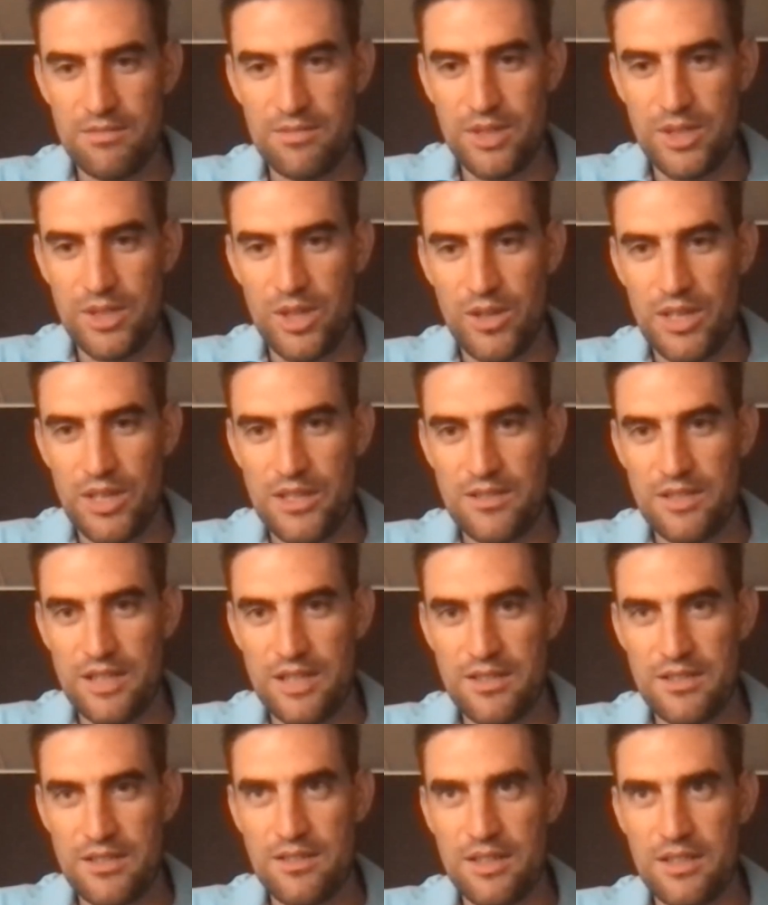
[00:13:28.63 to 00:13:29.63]

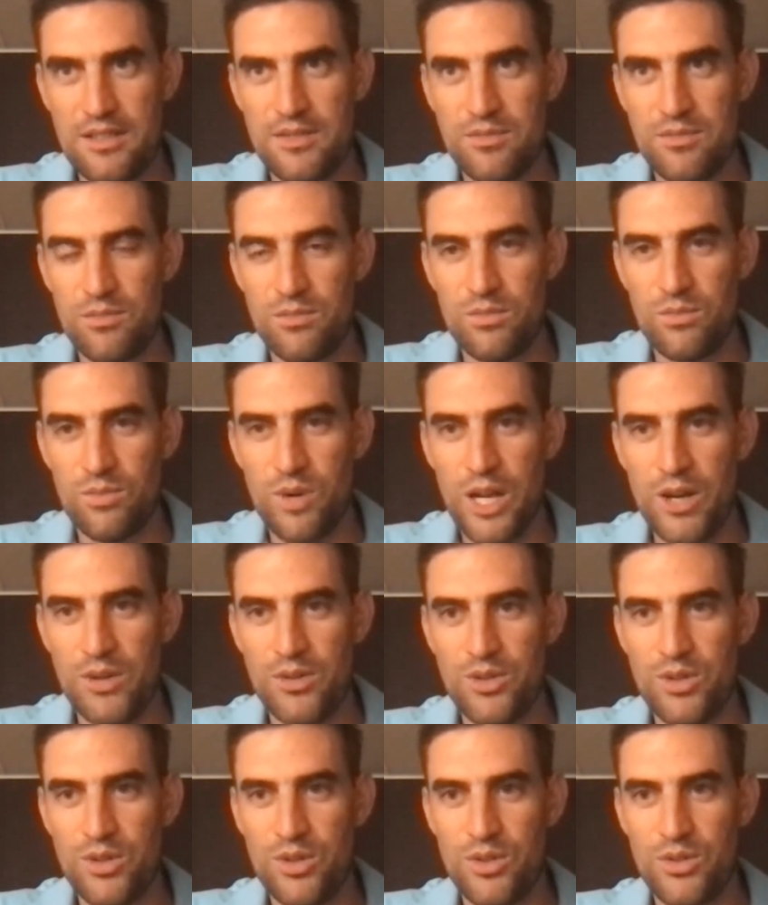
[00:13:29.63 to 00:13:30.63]
there's one or
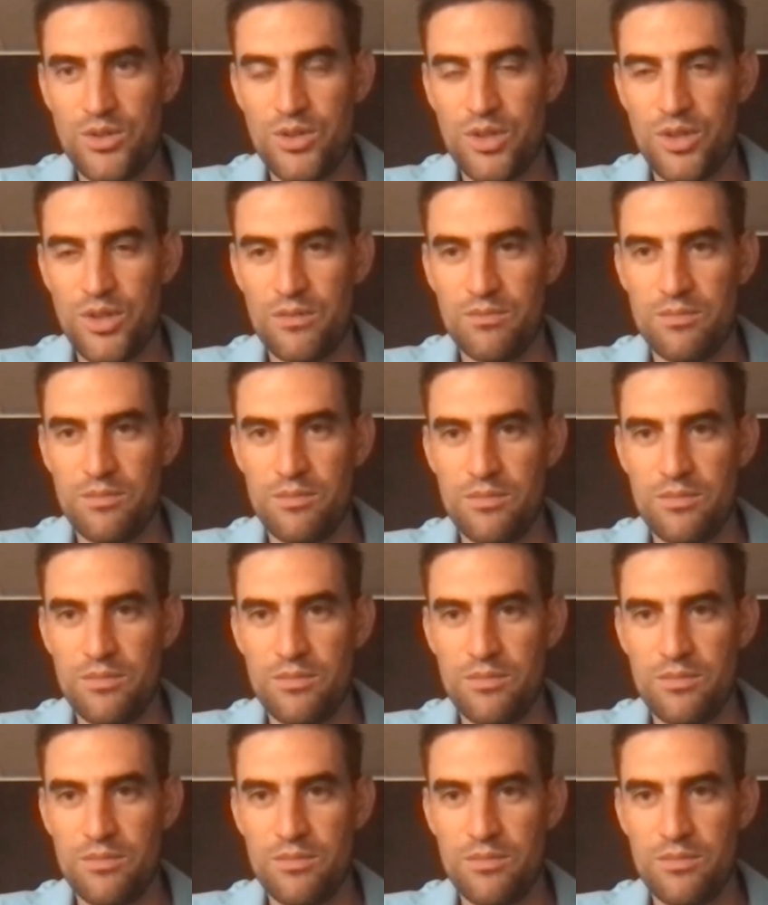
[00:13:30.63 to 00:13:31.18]
two sort of